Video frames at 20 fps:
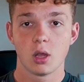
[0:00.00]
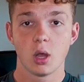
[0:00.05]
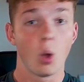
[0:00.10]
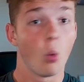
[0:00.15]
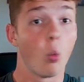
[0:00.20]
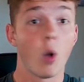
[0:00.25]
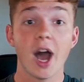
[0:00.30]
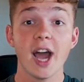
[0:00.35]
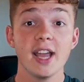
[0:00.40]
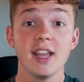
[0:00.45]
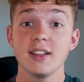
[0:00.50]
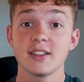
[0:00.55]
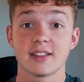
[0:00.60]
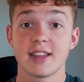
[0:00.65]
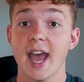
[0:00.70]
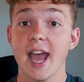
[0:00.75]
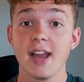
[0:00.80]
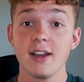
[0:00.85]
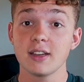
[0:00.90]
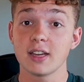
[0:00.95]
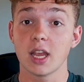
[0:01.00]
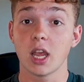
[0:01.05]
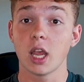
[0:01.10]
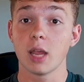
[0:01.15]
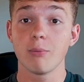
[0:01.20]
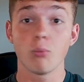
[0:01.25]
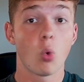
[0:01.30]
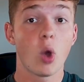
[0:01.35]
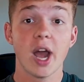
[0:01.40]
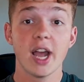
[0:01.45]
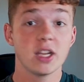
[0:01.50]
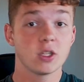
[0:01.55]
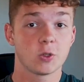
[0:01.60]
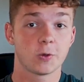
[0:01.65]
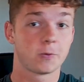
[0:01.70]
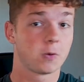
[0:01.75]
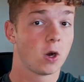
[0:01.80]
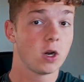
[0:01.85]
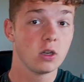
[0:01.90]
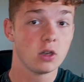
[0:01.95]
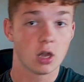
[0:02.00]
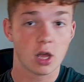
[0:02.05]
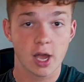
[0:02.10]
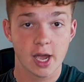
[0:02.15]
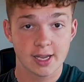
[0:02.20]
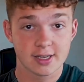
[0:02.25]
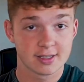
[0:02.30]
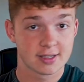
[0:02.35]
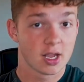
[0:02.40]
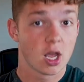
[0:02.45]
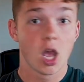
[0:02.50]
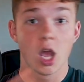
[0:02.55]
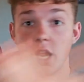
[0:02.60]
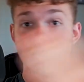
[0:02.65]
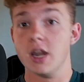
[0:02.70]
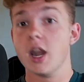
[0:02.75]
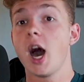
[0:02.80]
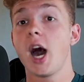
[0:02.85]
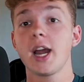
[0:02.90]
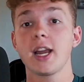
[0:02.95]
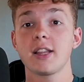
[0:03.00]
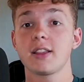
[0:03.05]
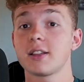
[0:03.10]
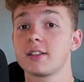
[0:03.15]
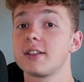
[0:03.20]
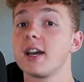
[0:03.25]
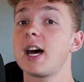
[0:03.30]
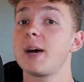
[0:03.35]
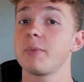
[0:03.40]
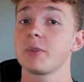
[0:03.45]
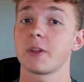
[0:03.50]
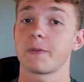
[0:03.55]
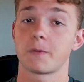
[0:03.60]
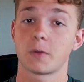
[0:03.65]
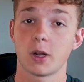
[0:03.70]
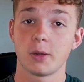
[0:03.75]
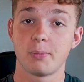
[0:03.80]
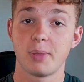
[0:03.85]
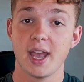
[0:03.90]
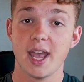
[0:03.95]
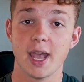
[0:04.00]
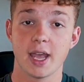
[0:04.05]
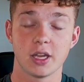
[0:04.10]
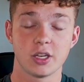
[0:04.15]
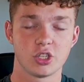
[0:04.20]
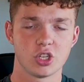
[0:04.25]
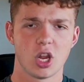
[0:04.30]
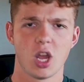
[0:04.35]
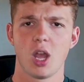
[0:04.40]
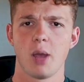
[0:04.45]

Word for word: Why is that game, why is Frontlines not at the top of the front page,